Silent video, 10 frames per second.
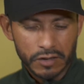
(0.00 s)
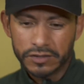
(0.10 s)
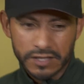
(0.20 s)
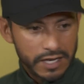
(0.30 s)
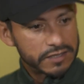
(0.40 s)

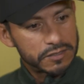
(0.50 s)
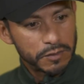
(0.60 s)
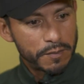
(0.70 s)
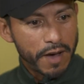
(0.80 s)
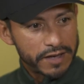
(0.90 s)
saying some
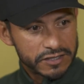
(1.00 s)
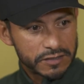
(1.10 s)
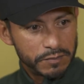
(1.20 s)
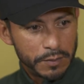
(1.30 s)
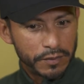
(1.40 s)
goodbyes to
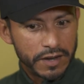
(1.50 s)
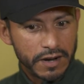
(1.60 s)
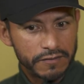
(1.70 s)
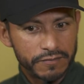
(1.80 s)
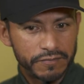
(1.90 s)
some people that
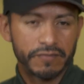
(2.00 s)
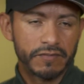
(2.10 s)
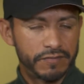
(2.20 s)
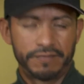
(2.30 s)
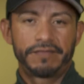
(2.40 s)
I
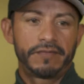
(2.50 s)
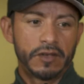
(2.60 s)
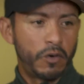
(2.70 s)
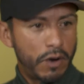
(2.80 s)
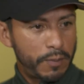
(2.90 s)

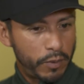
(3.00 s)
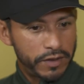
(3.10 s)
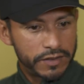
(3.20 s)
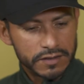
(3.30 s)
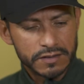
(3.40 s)
grew up
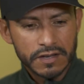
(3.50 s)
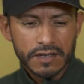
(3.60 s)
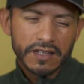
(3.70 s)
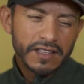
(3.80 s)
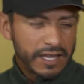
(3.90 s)
with, and
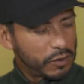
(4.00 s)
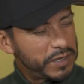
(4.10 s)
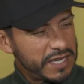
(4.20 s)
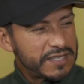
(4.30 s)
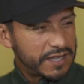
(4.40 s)
it'll
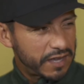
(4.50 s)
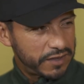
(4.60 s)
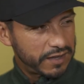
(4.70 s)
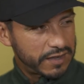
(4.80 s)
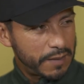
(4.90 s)
be easy, I
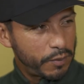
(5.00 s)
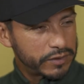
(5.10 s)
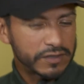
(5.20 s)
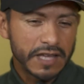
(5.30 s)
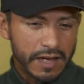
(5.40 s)
think, at that
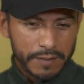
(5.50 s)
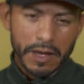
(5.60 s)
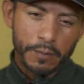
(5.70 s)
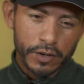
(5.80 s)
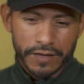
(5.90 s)
point. So I'm
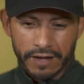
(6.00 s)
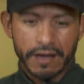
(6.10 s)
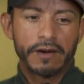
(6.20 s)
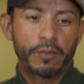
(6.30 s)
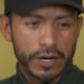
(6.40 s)
not putting that
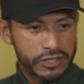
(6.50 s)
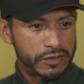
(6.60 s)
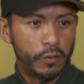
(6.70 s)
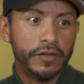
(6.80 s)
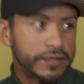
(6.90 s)
kind of pressure to win